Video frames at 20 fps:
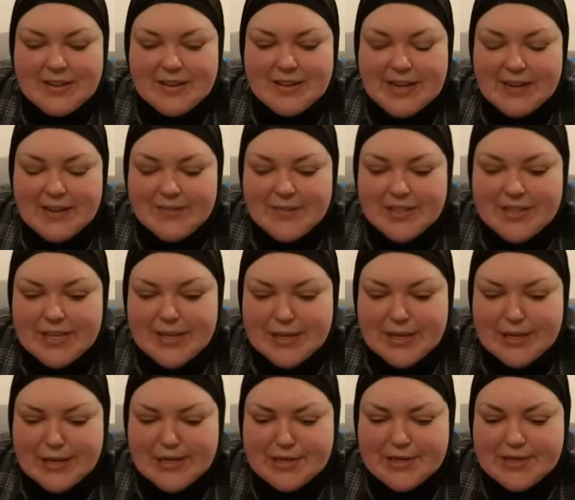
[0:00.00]
I have to
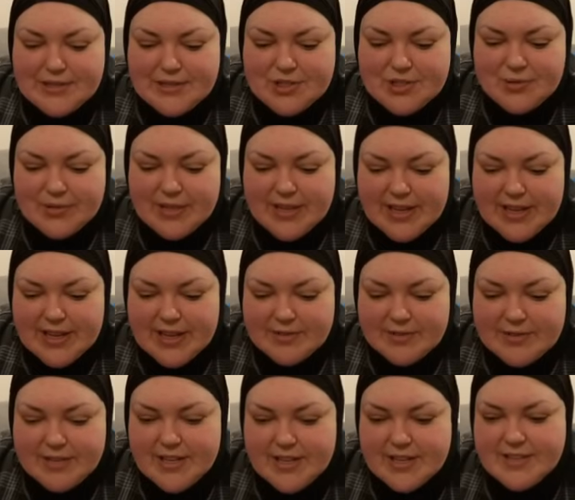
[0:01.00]
kick Julia
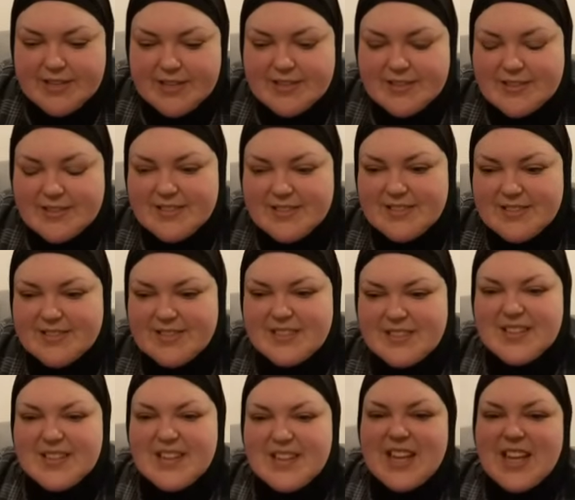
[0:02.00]
out then.
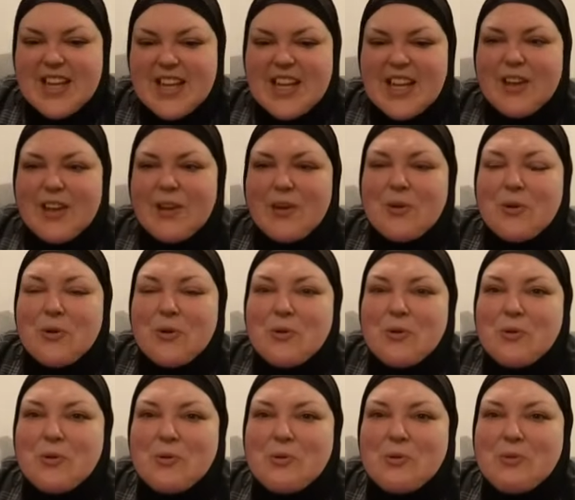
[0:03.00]

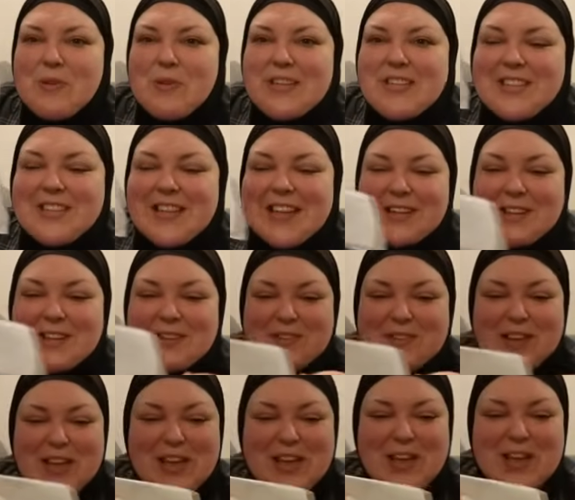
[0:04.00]
Ew! It's like
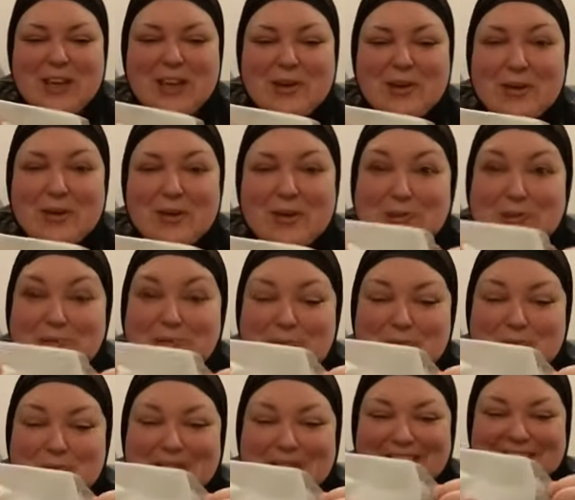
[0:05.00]

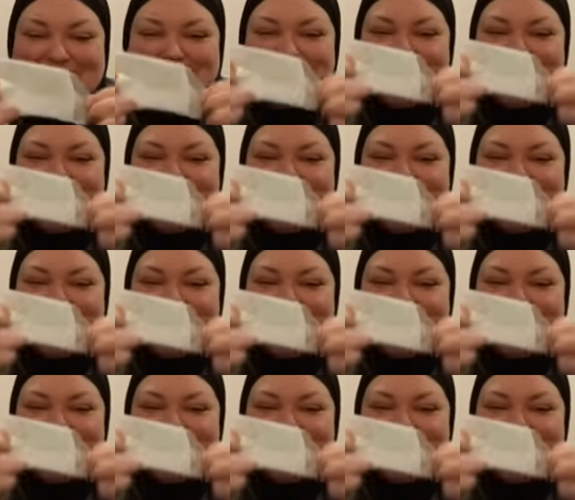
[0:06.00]
ew.